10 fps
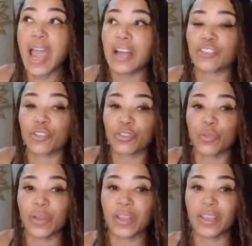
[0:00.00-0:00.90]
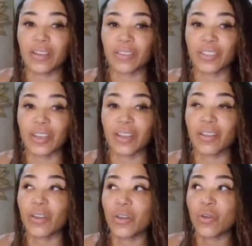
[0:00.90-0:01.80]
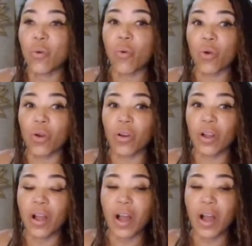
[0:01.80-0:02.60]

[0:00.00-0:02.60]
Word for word: as you're doing a ketogenic or